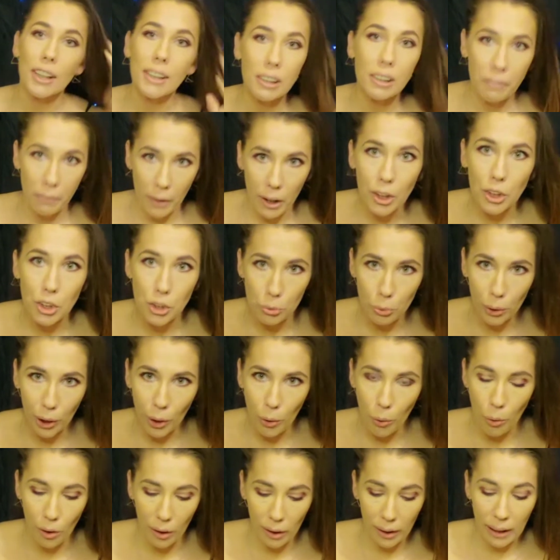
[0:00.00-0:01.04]
finished
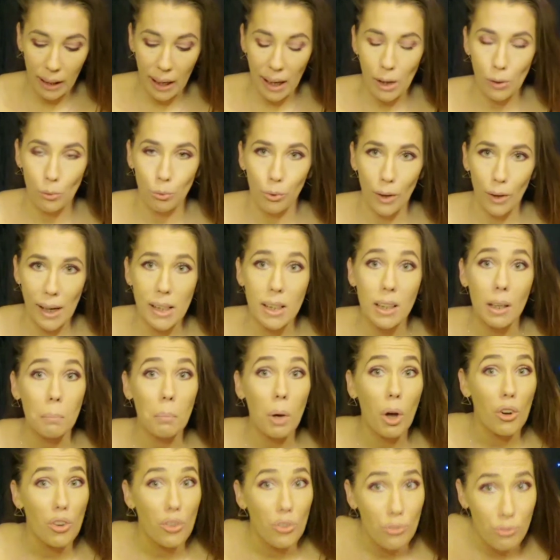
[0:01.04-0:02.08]
recording a random
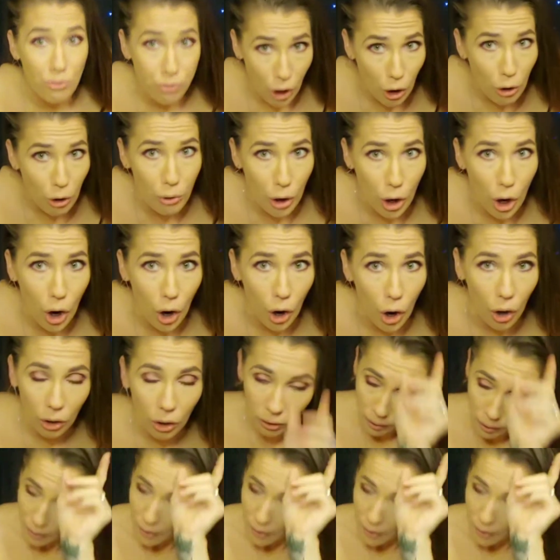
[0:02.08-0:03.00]
Vova haul,